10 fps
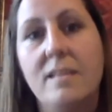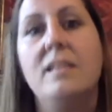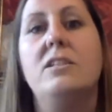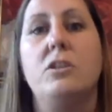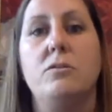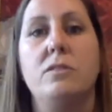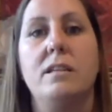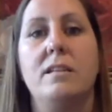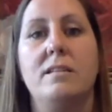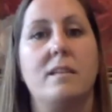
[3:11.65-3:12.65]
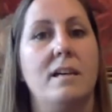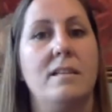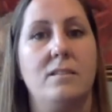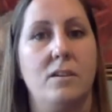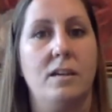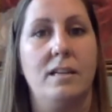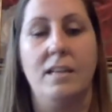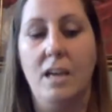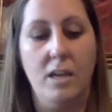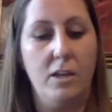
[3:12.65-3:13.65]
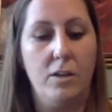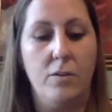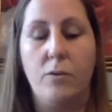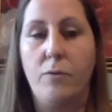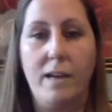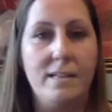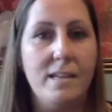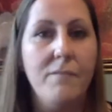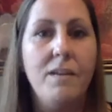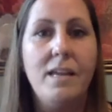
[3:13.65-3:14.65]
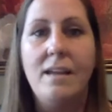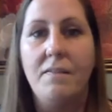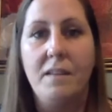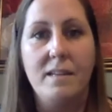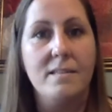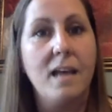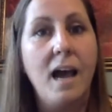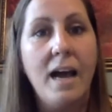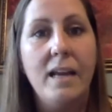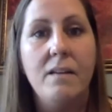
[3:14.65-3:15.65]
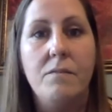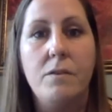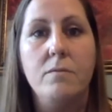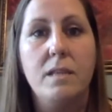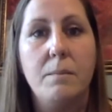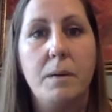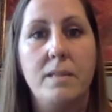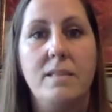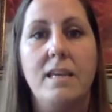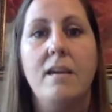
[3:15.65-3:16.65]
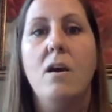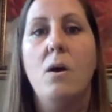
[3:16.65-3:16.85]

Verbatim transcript: It's usually discussed on, you know, the creativity and the design of using Buncee.